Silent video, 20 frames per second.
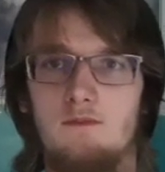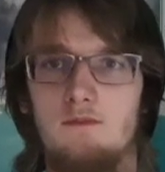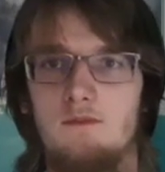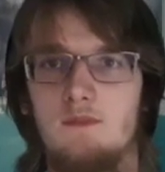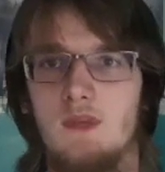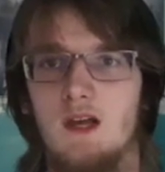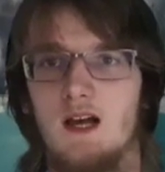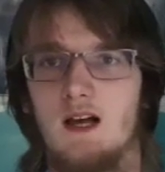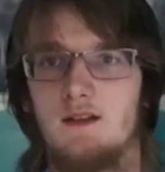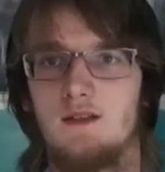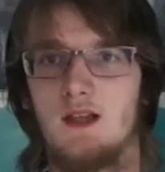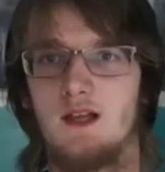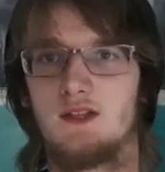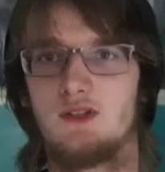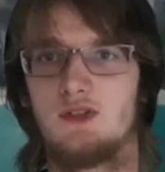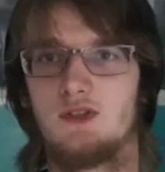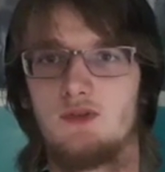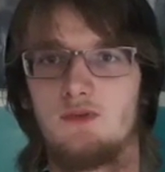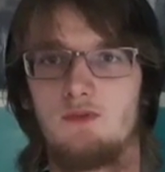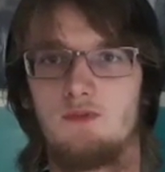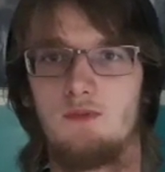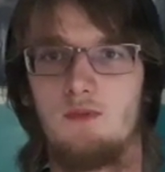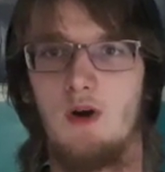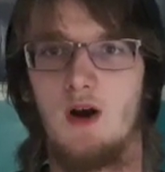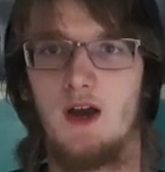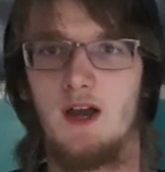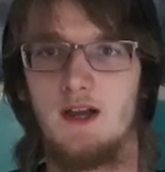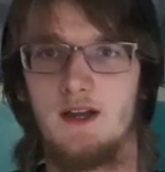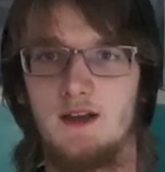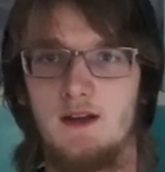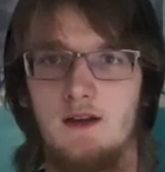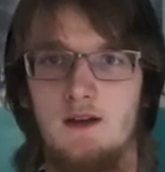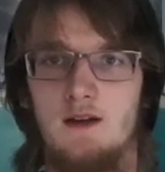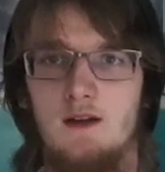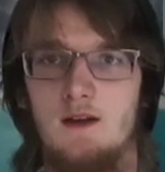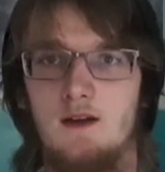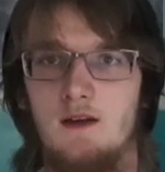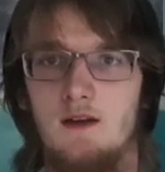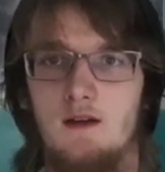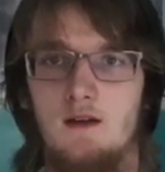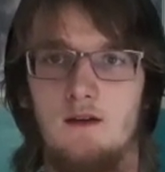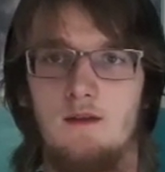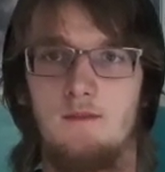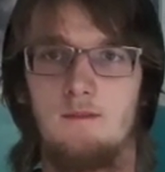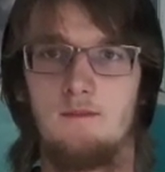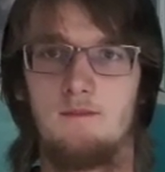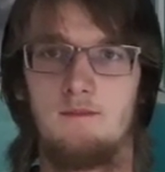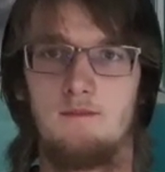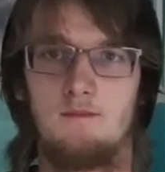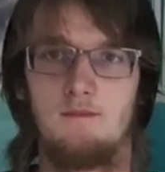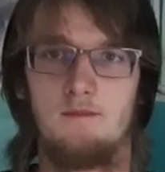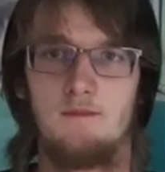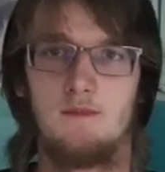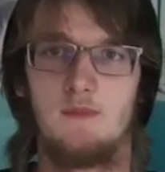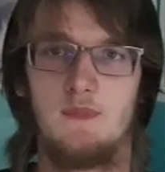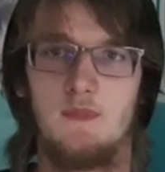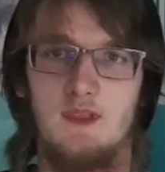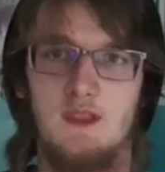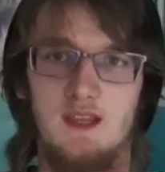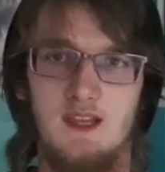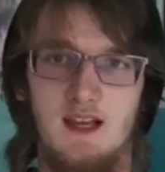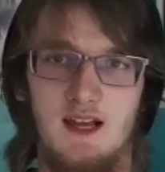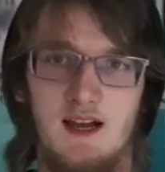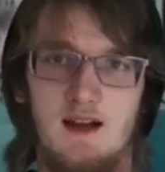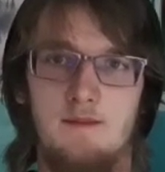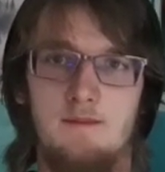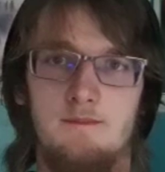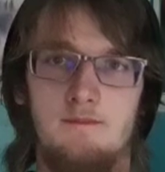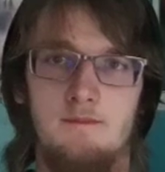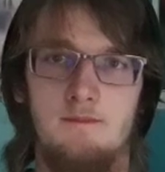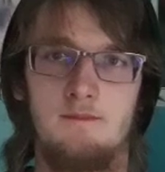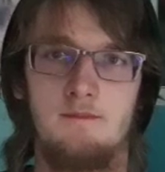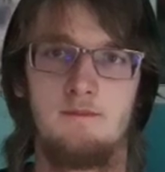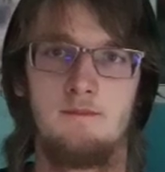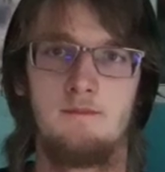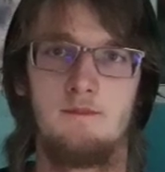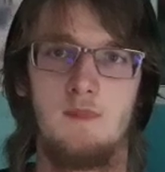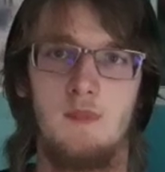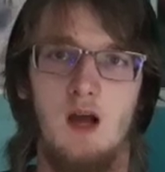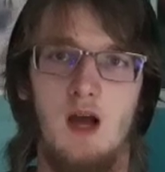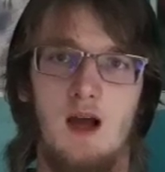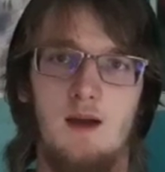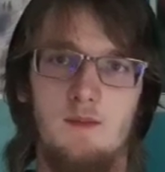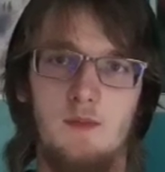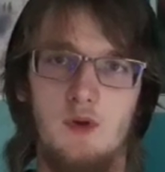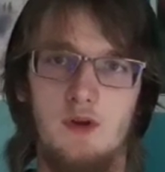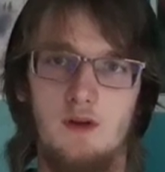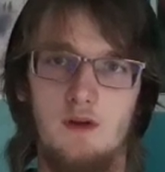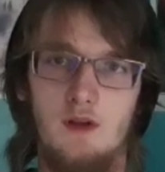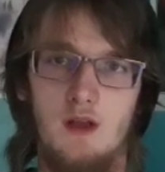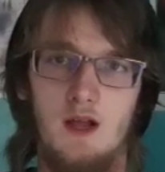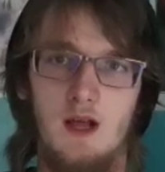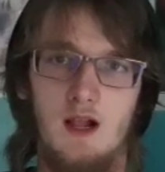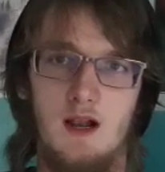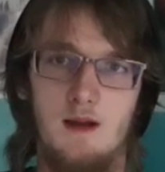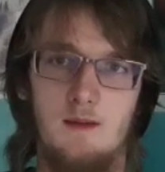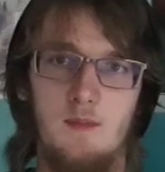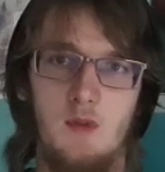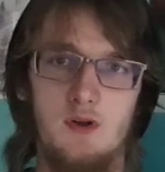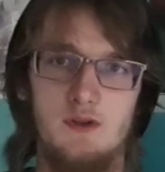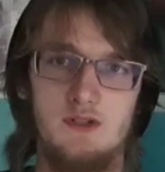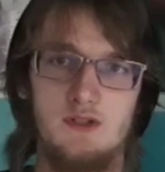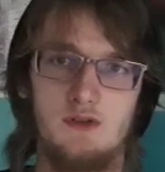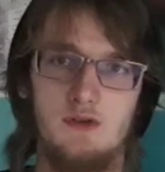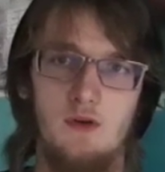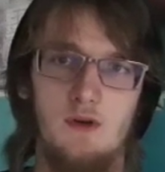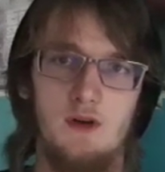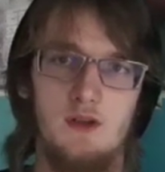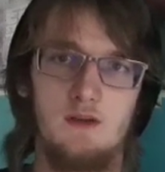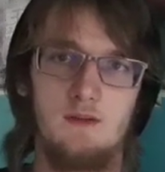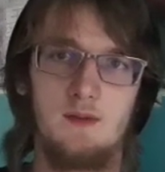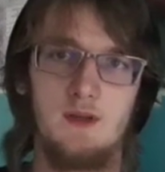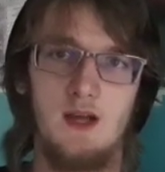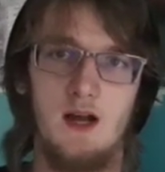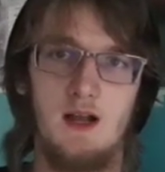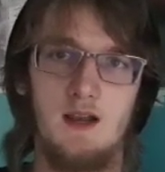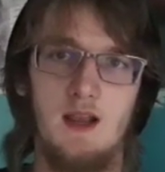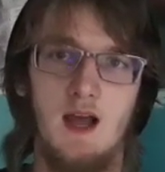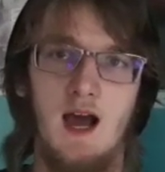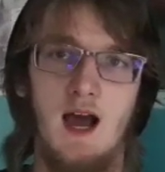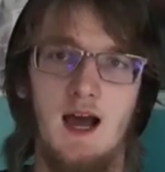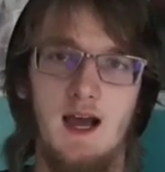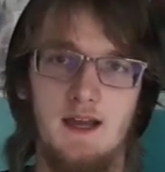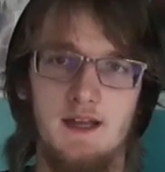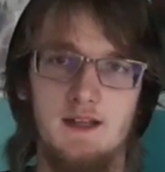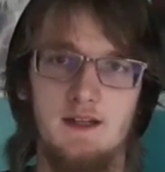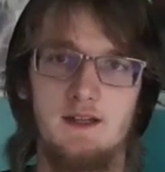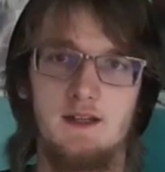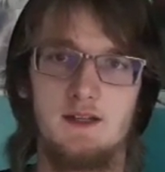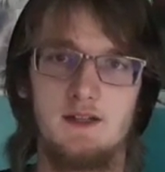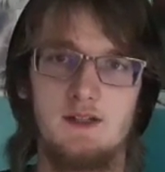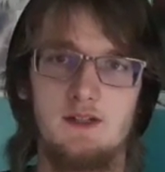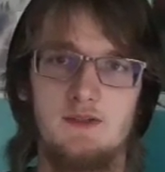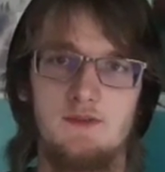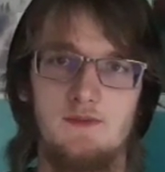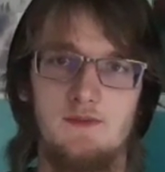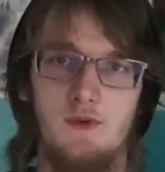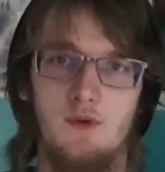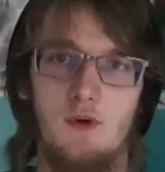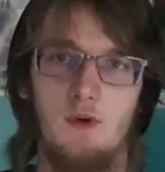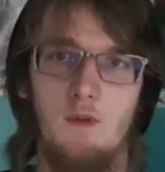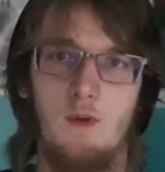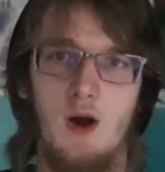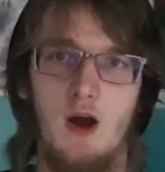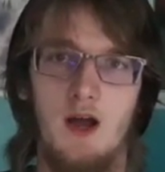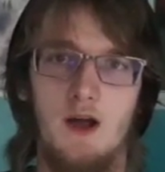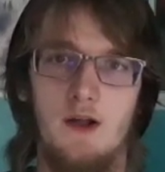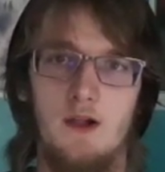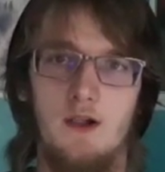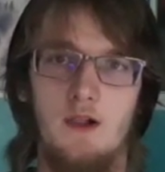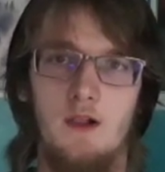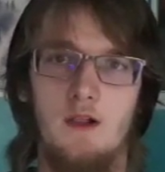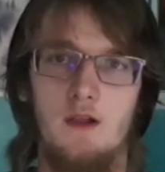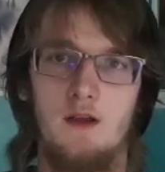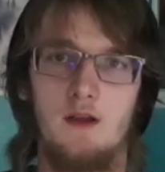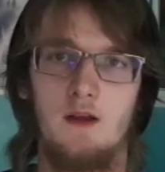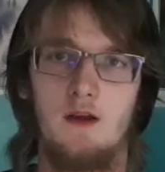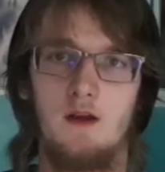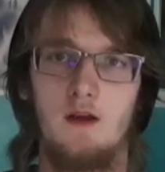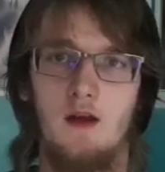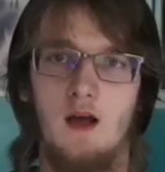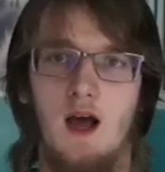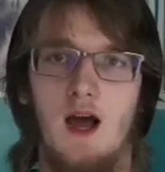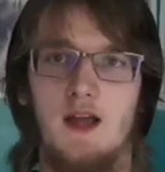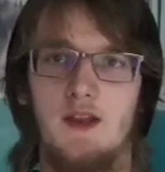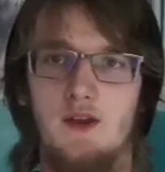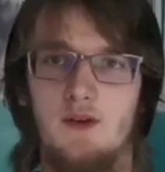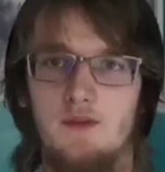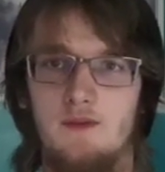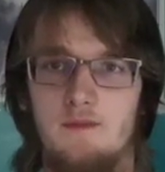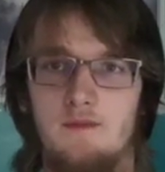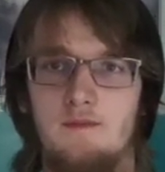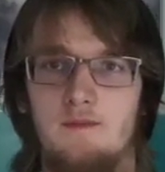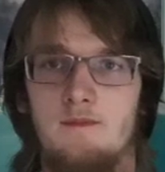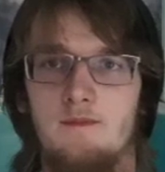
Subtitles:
yeah, that's why, yeah. I'm also going to be on hiatus for a while. I don't